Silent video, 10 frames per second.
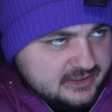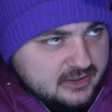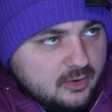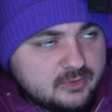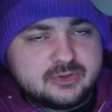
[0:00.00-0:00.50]
you
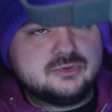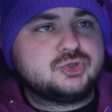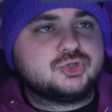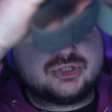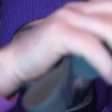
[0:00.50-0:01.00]
know, you
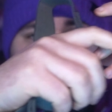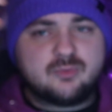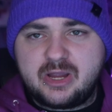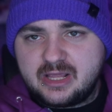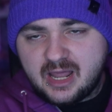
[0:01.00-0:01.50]
adjust it the
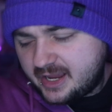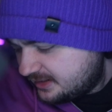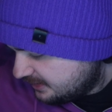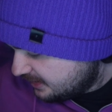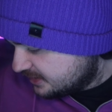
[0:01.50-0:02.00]
way you like.
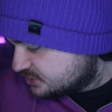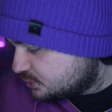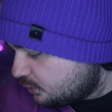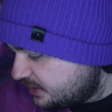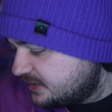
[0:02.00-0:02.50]

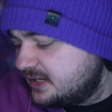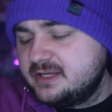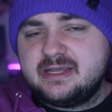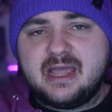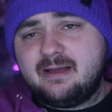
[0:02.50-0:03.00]
Sorted. You
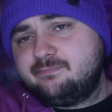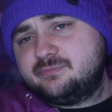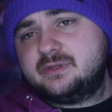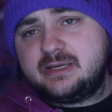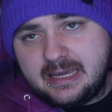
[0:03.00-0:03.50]
get
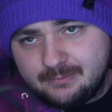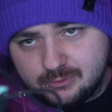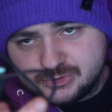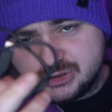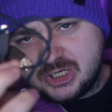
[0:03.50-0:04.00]
cable
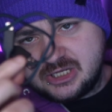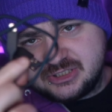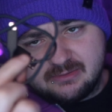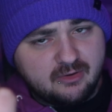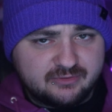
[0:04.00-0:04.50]
to charge
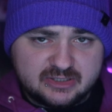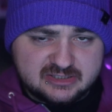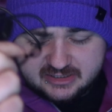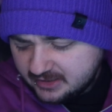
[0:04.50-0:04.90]
it, obviously.